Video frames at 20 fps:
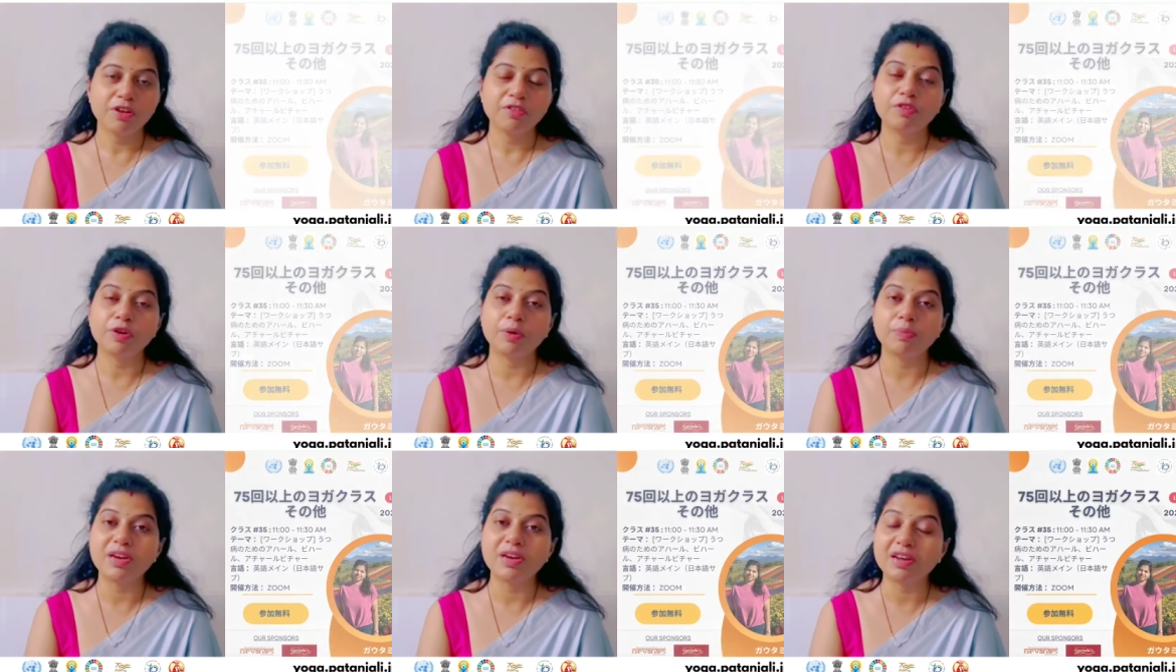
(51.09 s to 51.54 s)

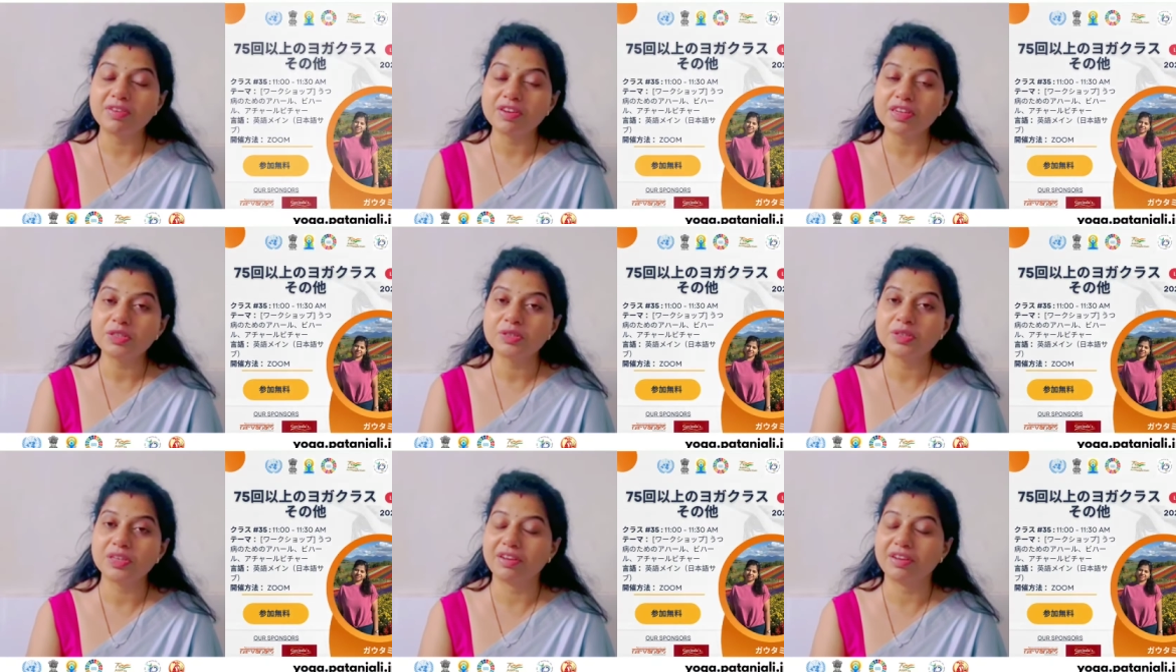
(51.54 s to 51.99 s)
from
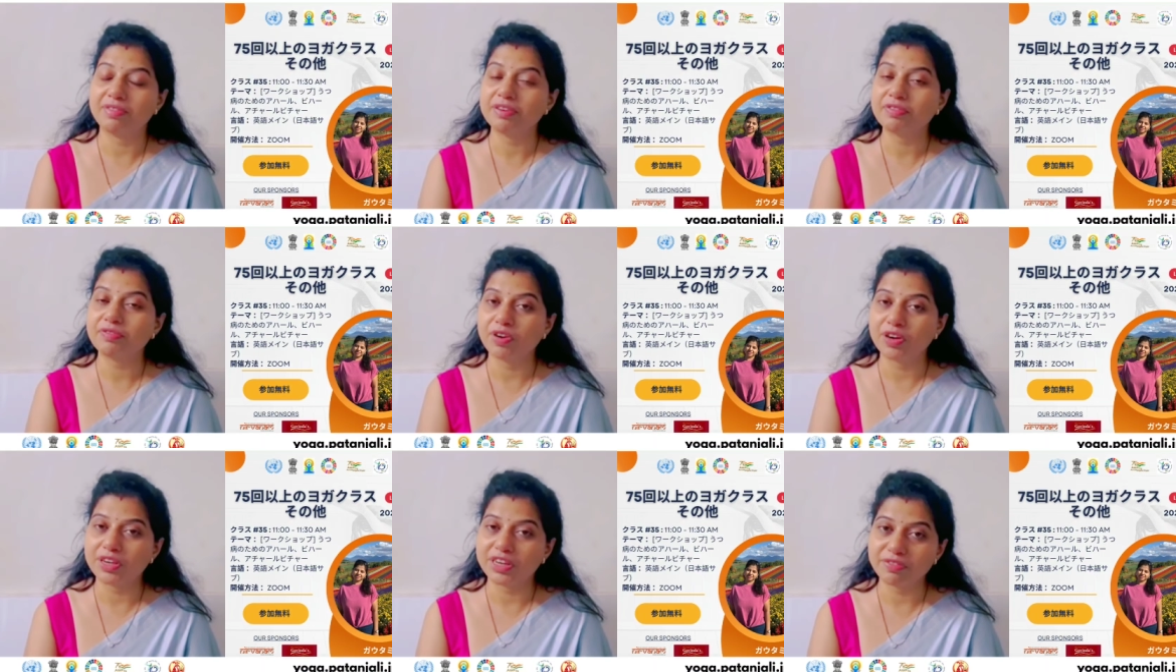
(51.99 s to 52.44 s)
11 to
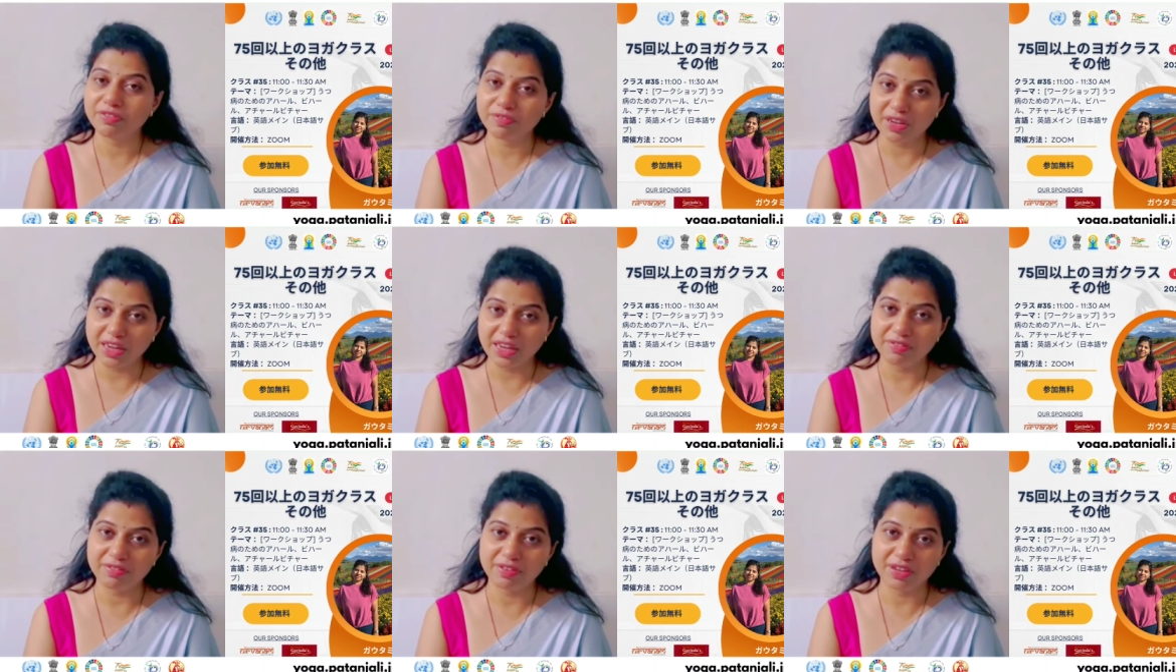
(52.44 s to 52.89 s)

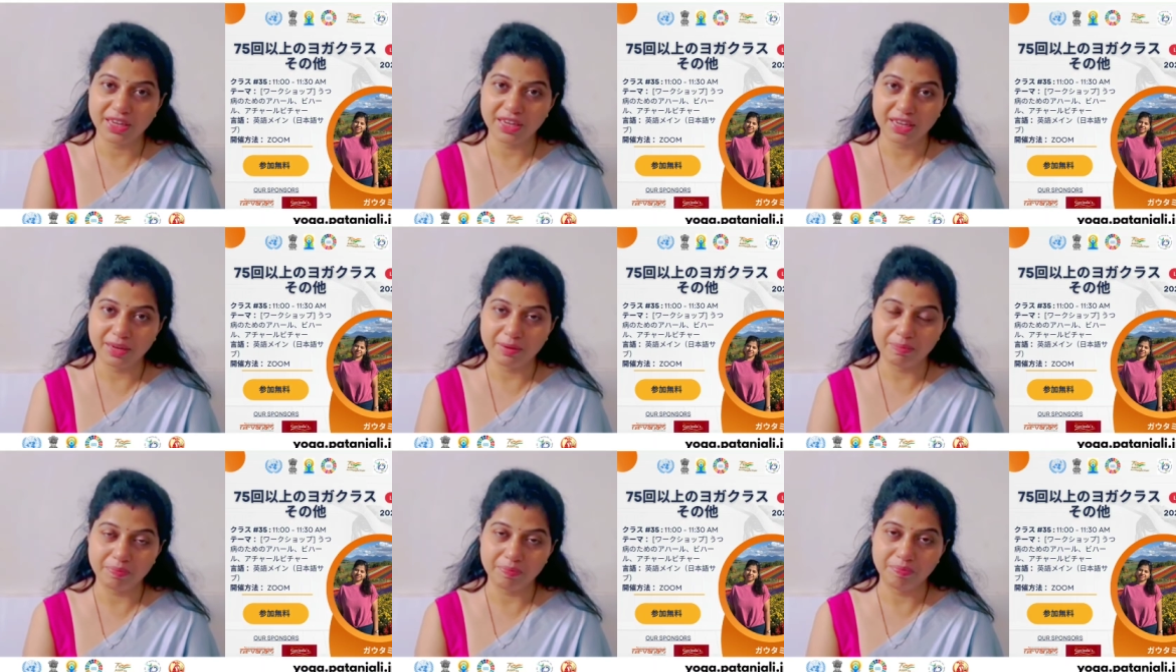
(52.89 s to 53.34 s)
11:45
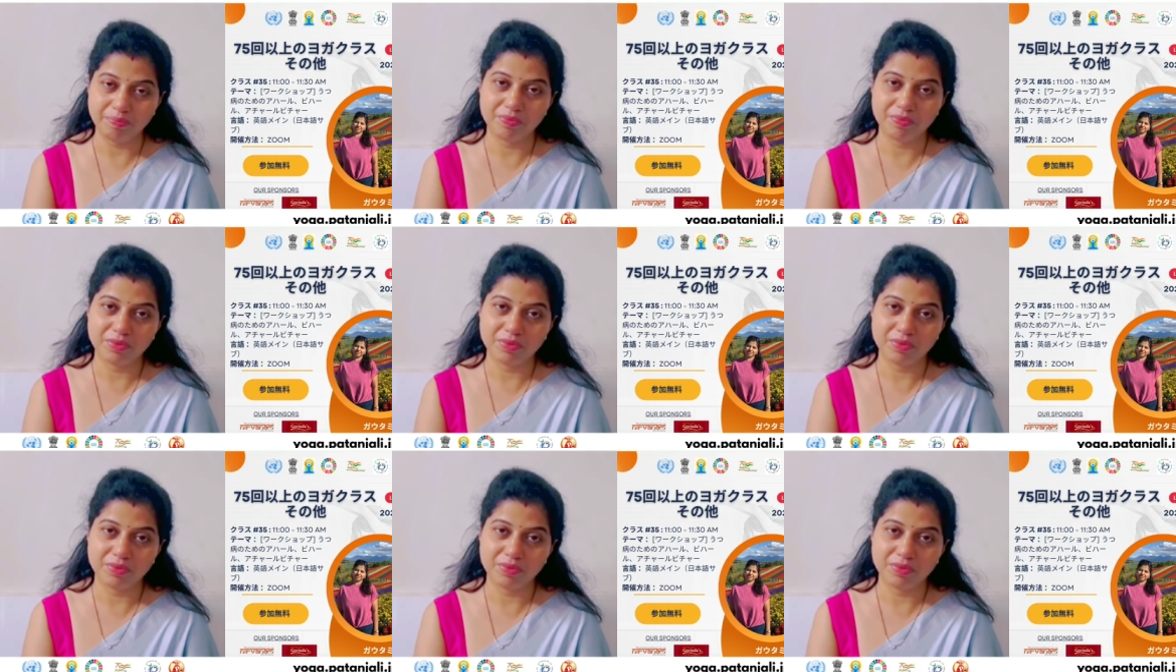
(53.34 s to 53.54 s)
am.